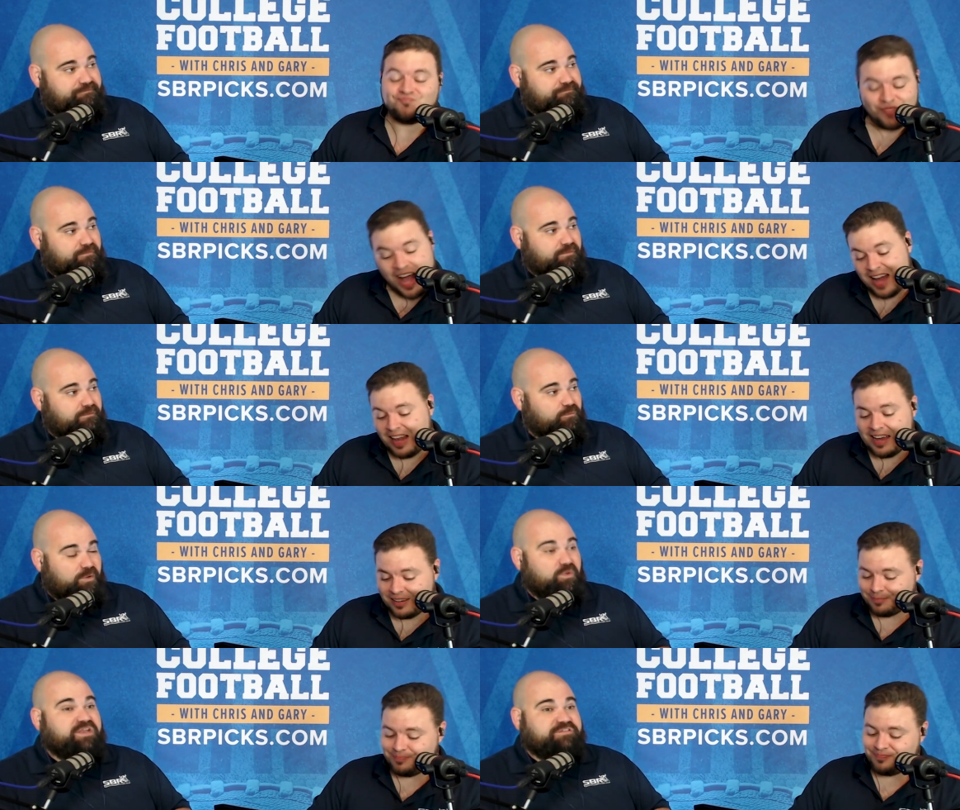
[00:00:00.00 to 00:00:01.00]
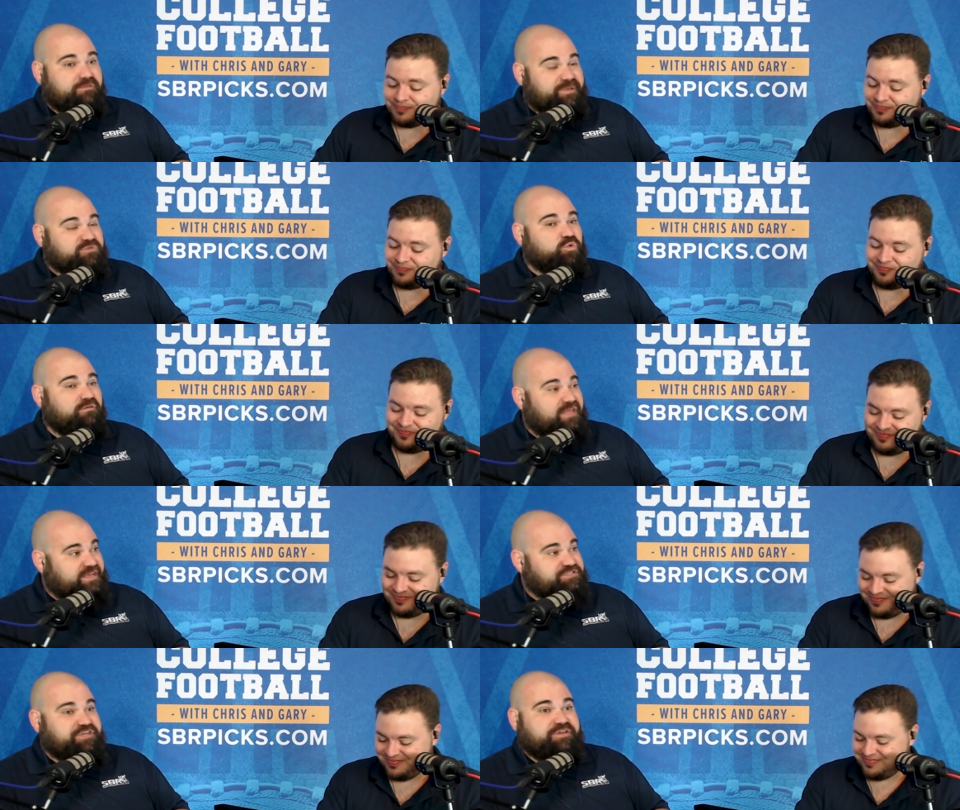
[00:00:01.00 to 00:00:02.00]
Speaker 1: I like it. We went into the Big 12
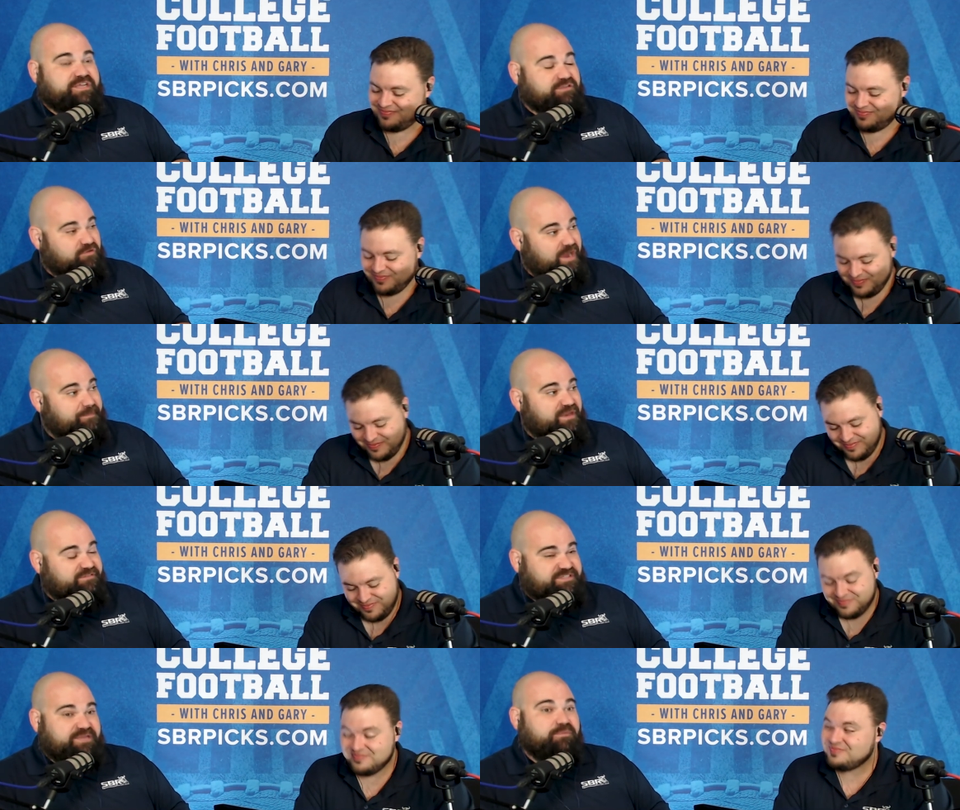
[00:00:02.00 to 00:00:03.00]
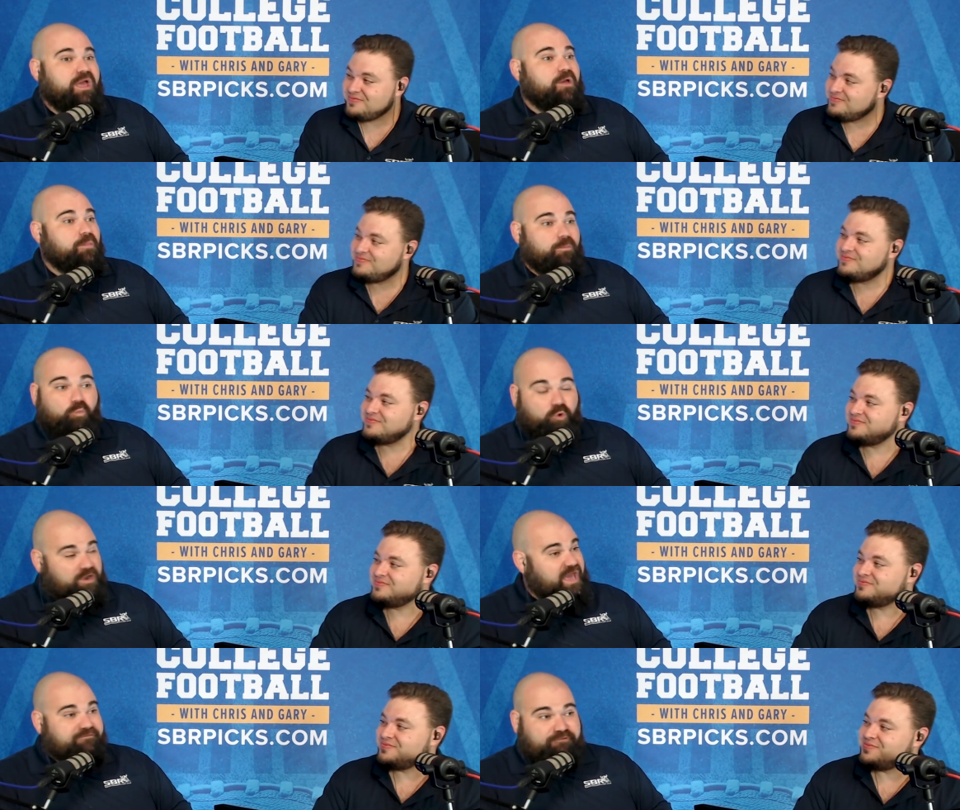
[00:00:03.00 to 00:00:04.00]
last year and kicked the crap out of a team. We're
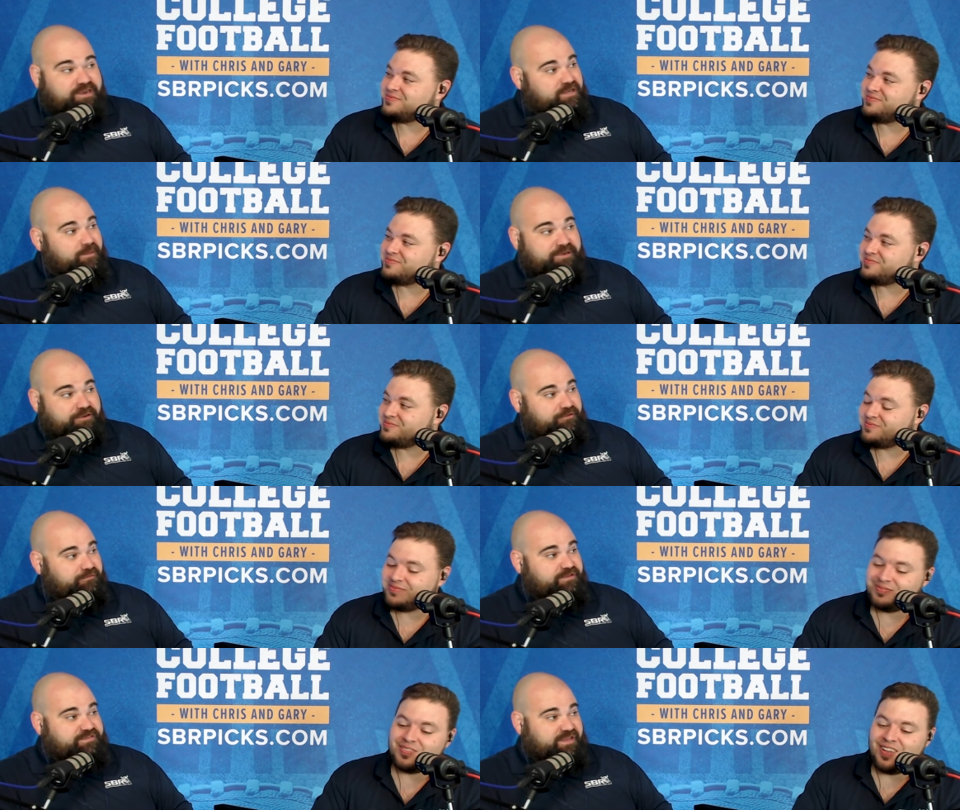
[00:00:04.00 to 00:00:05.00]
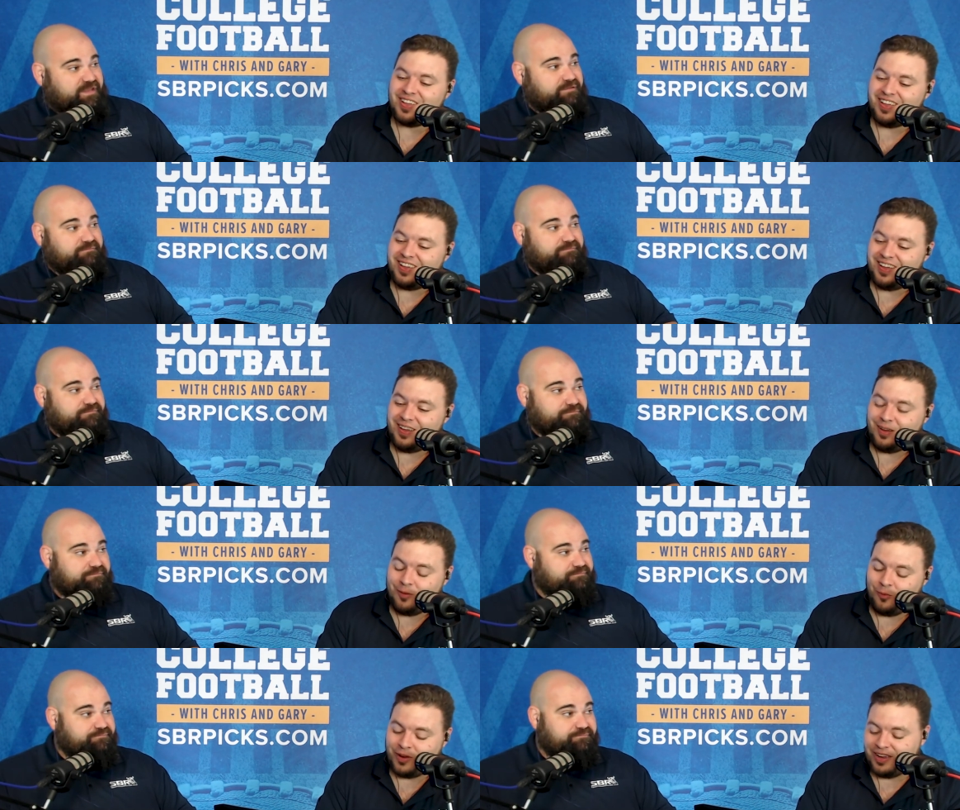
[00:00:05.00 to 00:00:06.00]
not afraid to come in here and do this again.
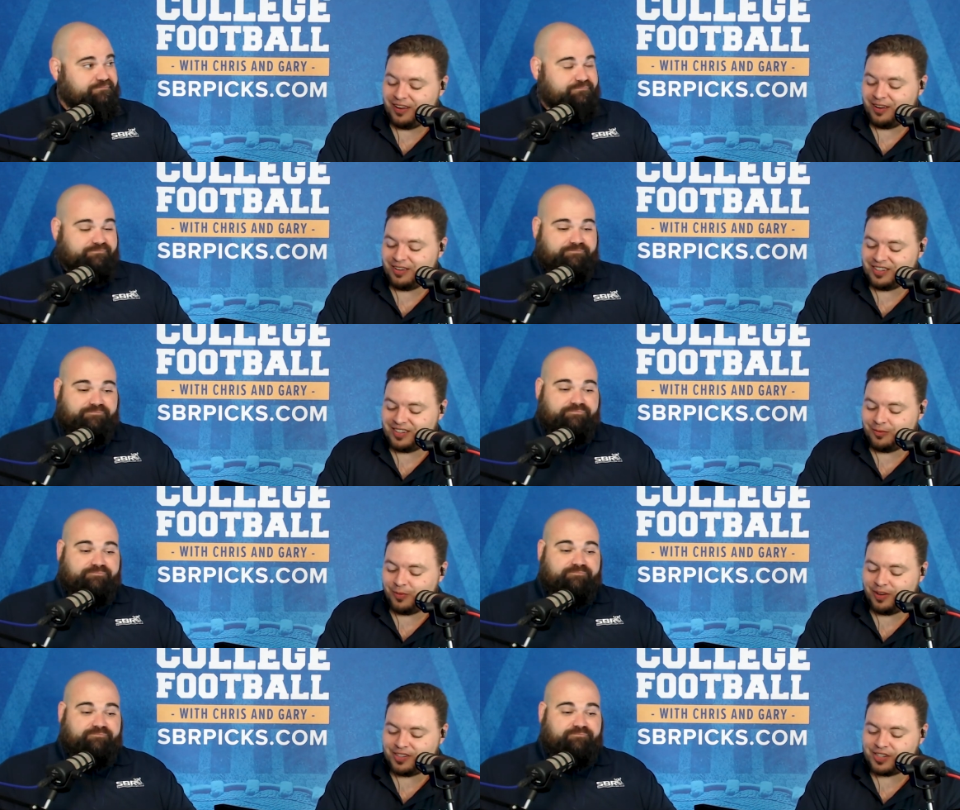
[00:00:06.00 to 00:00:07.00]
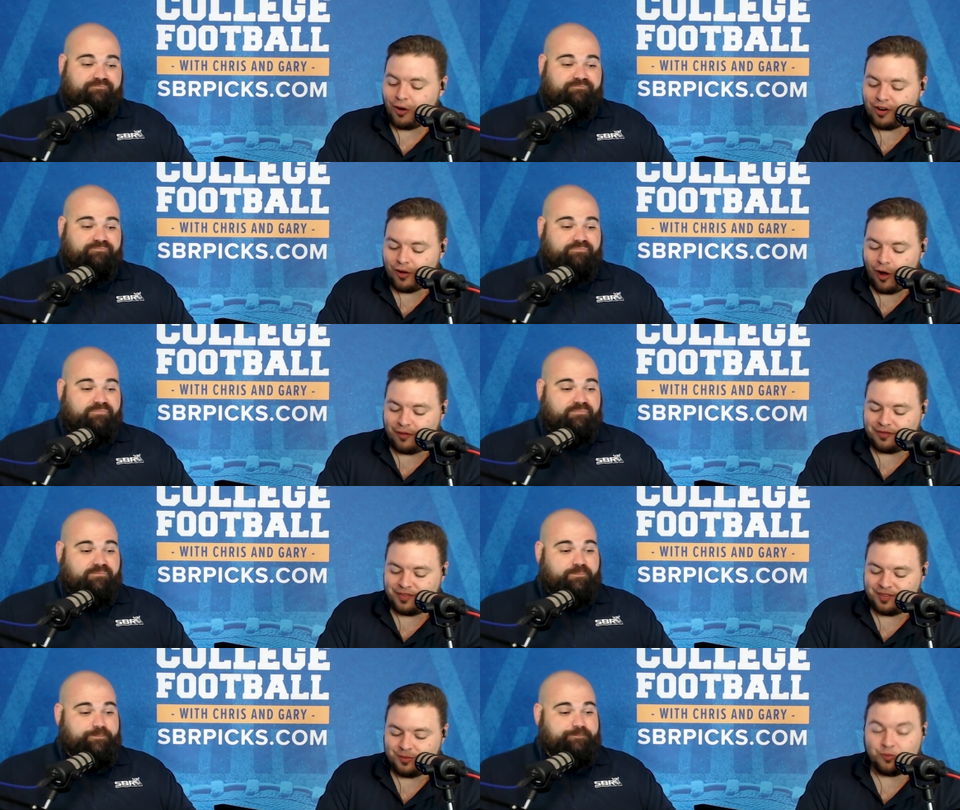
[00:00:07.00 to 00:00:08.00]
Speaker 2: We started
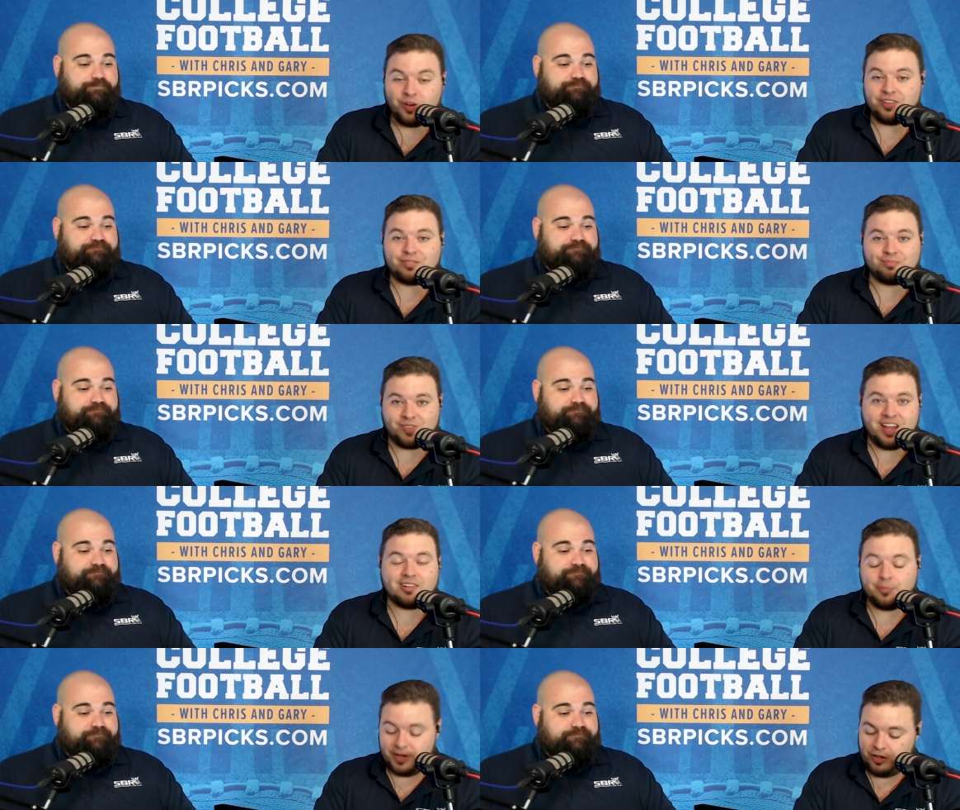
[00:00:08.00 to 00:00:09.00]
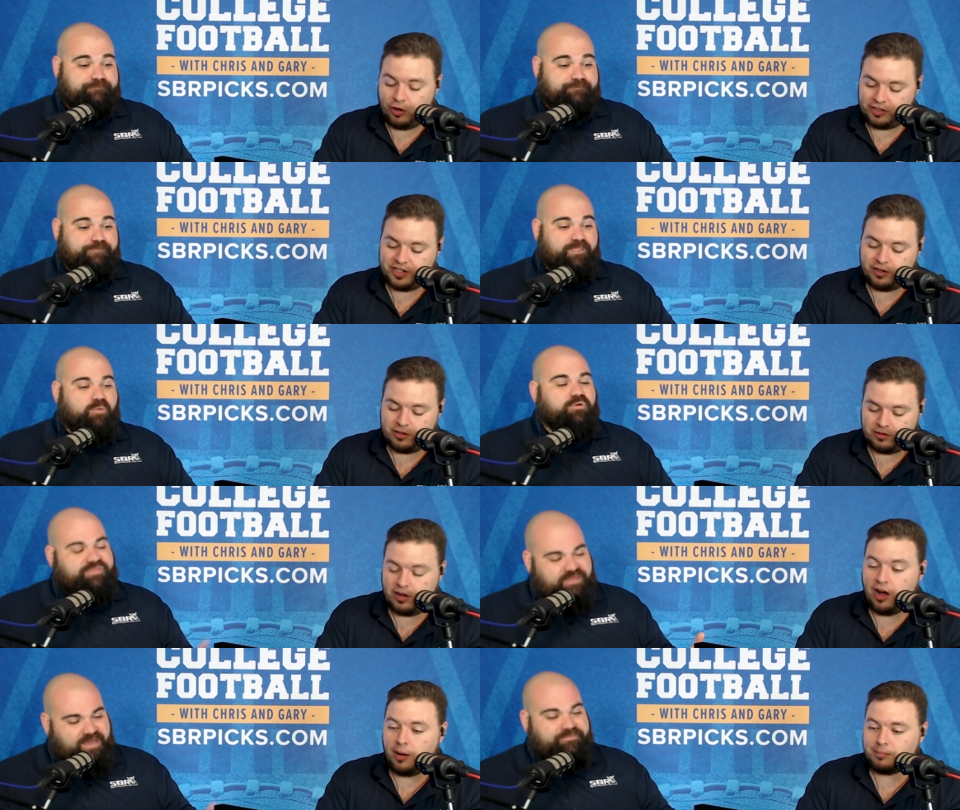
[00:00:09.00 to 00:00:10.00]
off with kind of the big dogs here.
Speaker 1: Well,
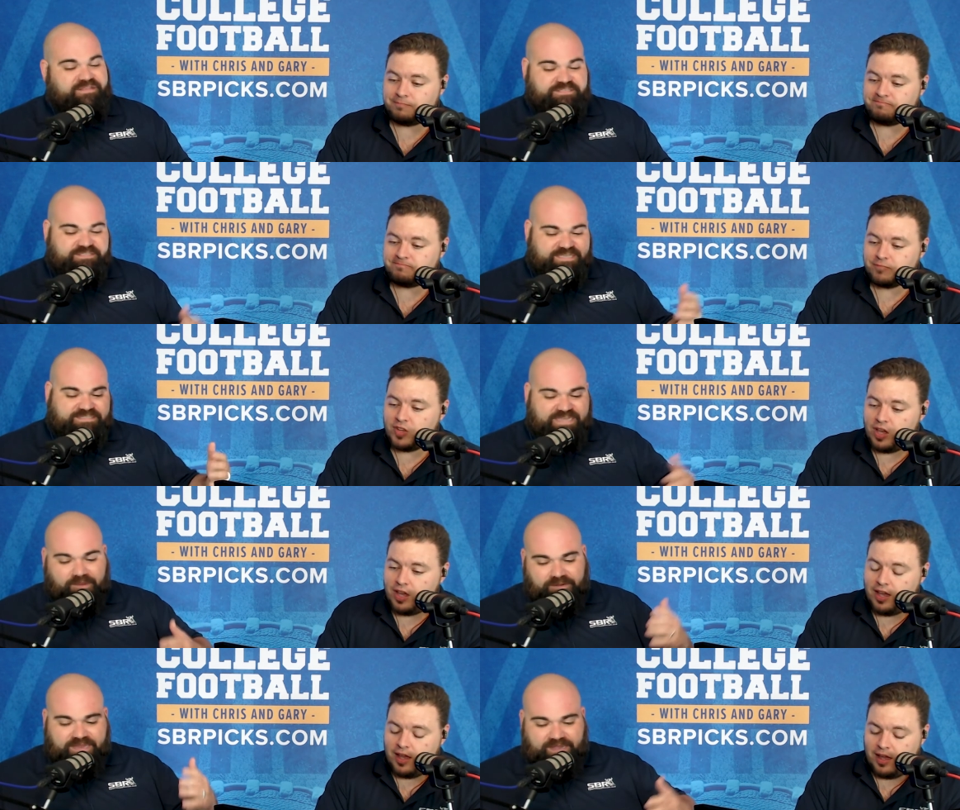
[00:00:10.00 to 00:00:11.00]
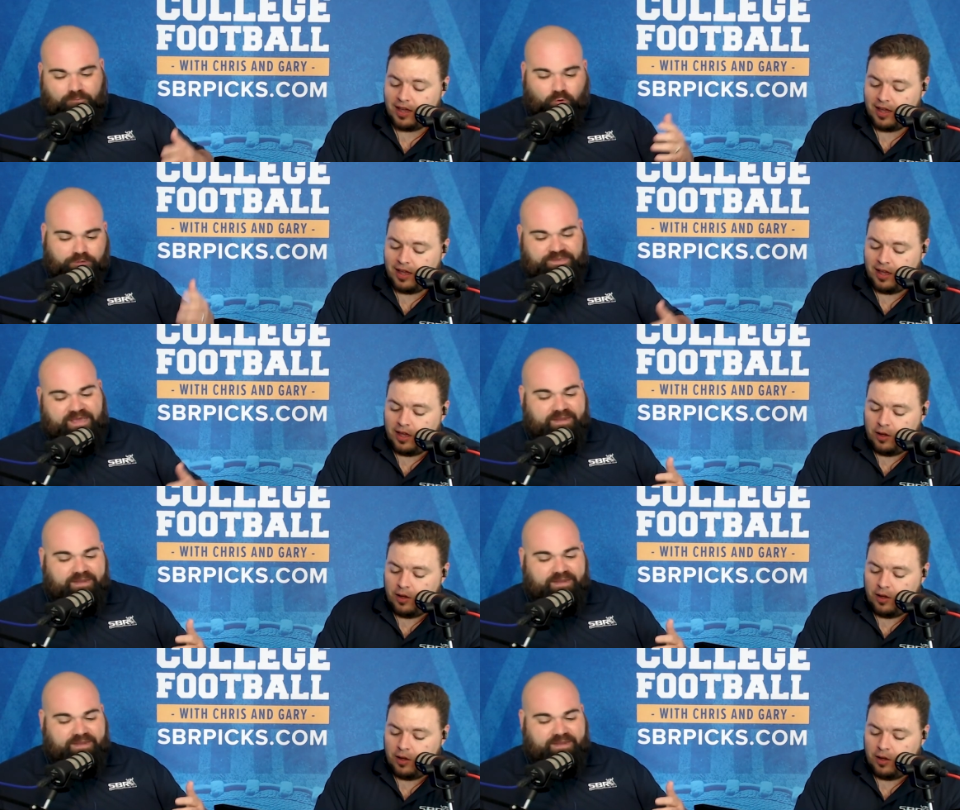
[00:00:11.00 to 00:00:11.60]
yeah, that's because that's how it kind of worked out